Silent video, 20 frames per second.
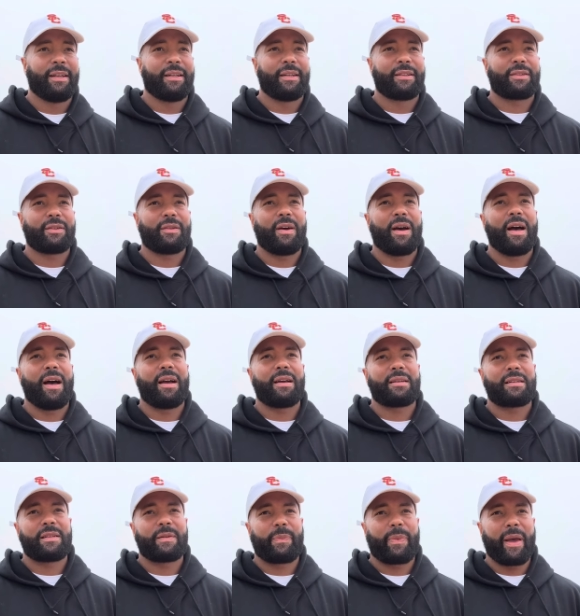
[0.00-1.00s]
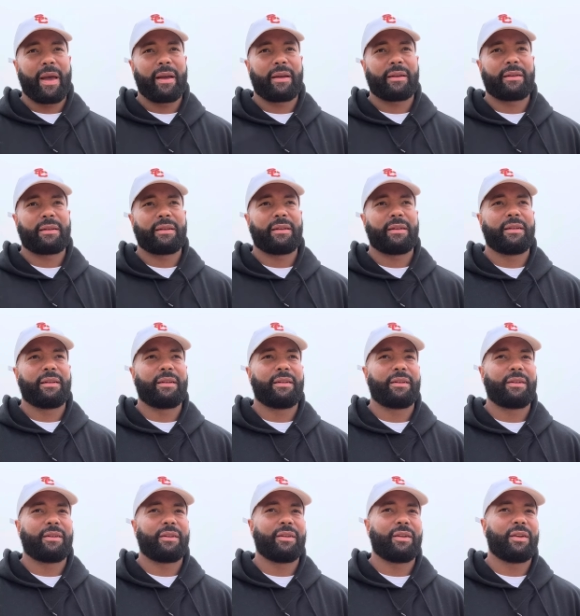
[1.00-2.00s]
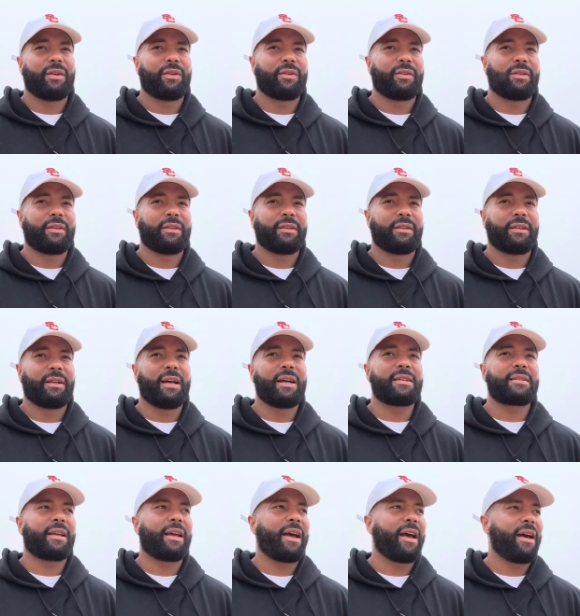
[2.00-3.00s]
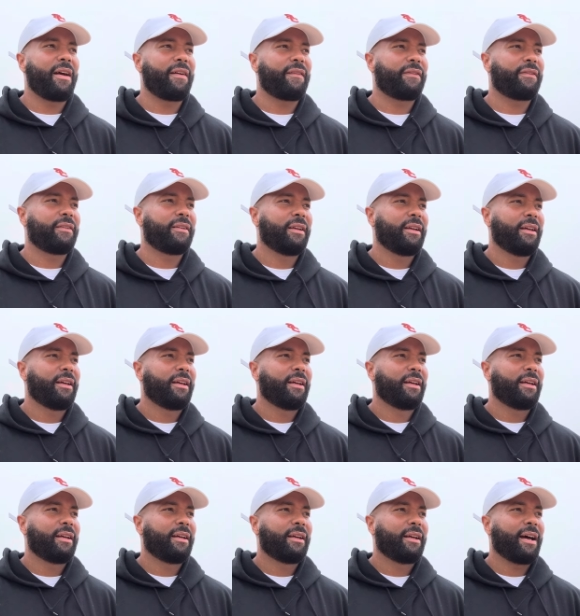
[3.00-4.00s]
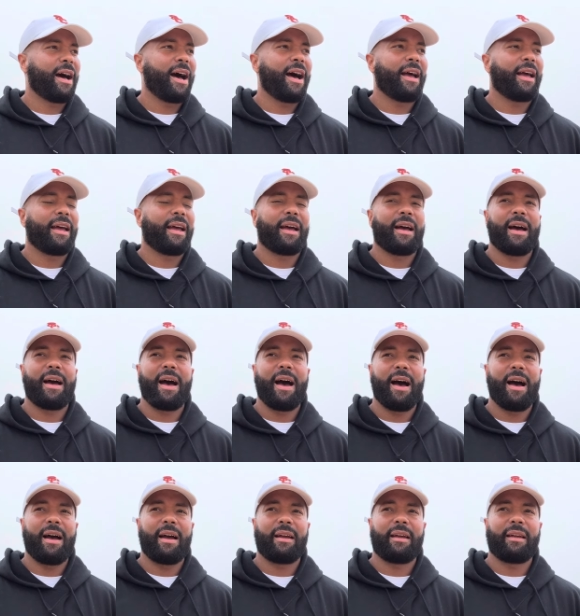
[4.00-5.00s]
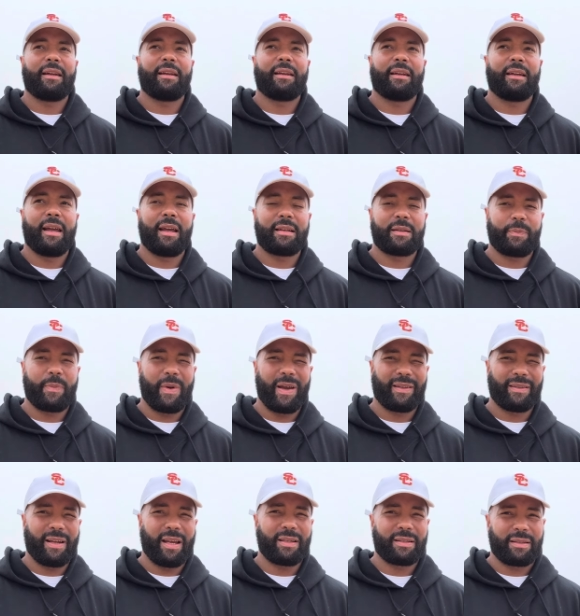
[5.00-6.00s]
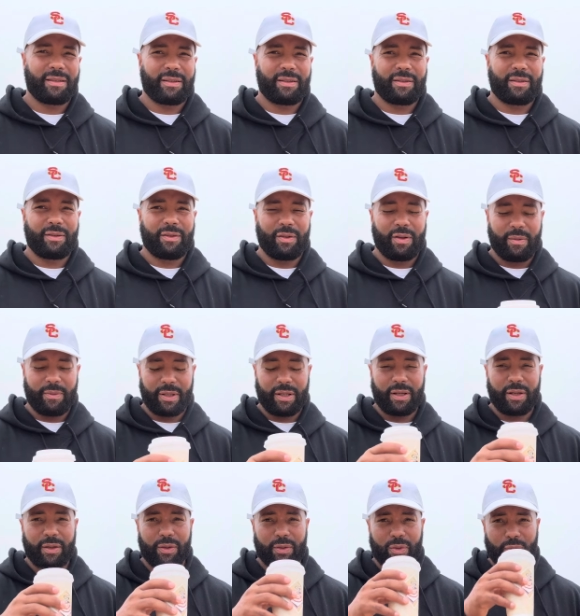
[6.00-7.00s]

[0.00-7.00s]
So I expect you know, us to have high, high expectations, you know what I'm saying?